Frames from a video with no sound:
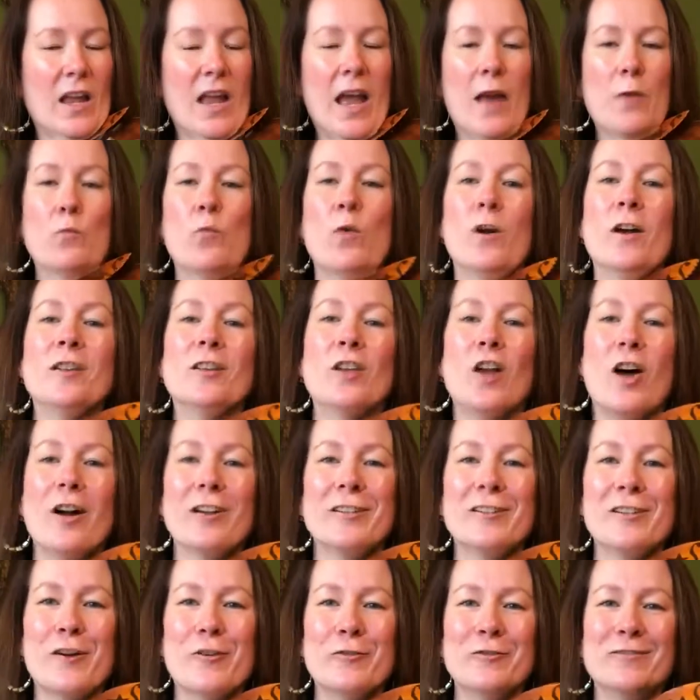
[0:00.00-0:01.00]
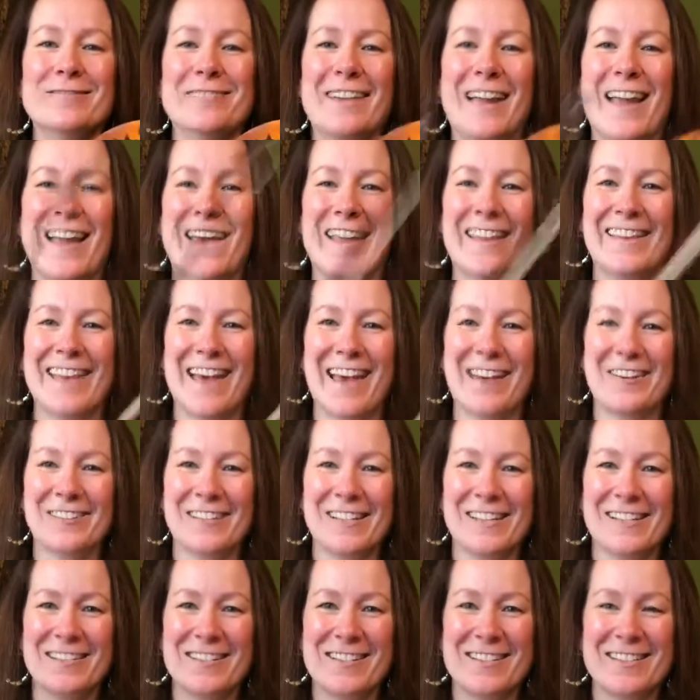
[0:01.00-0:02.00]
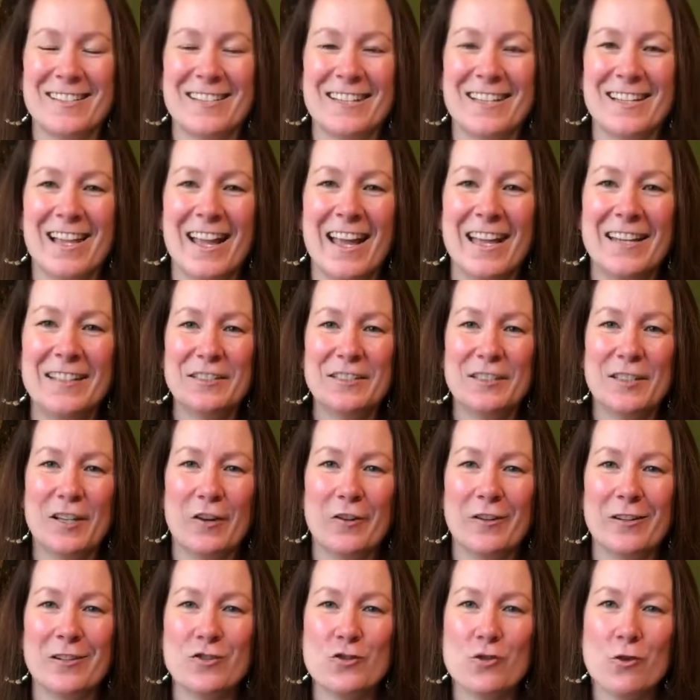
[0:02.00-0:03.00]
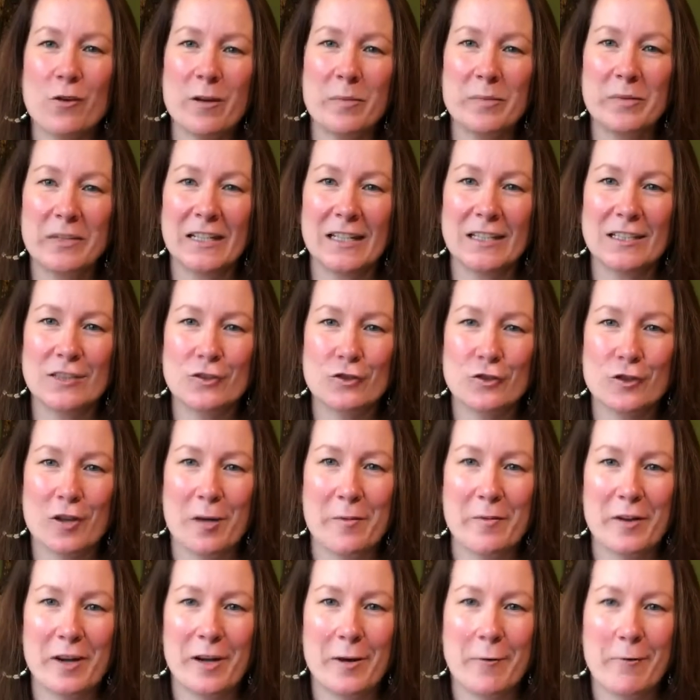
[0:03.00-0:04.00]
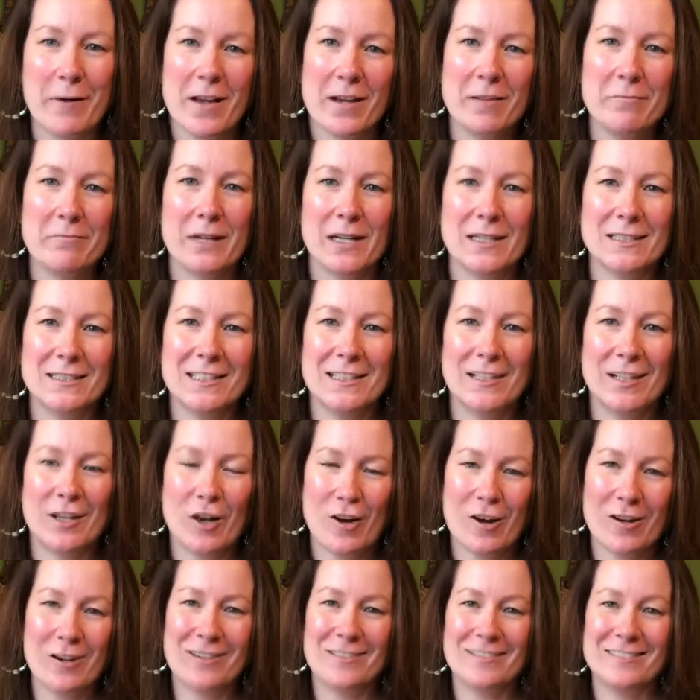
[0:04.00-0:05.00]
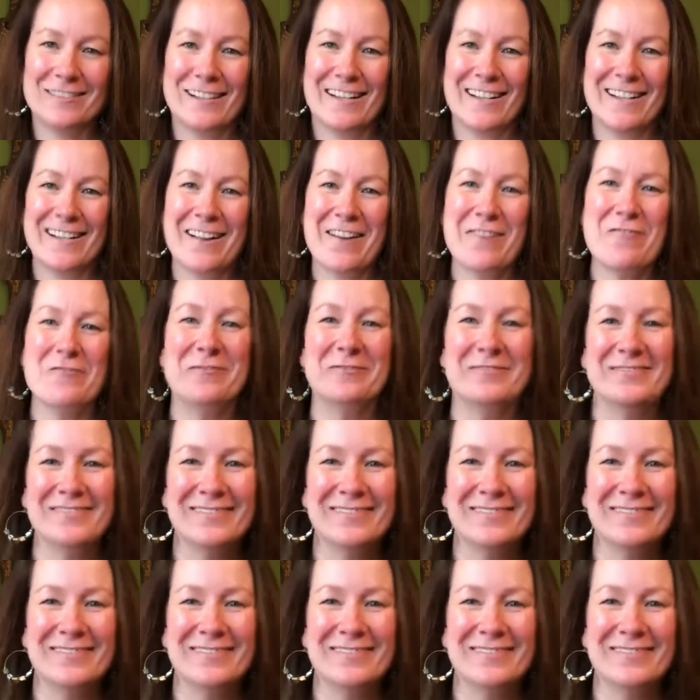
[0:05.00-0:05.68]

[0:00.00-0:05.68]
and one long note, and that'll get you to the So enjoy playing Strawberry Wine by Deana Carter. There you go.